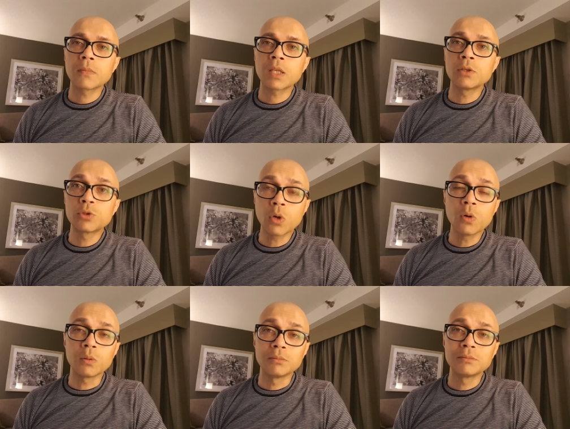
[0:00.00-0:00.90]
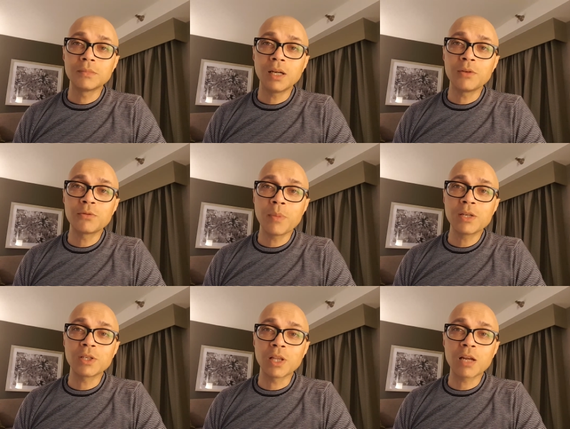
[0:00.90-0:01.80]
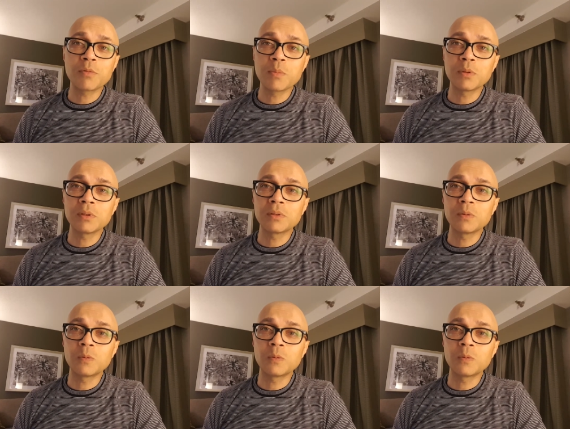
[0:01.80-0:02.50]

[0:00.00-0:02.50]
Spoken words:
control information. A lot of people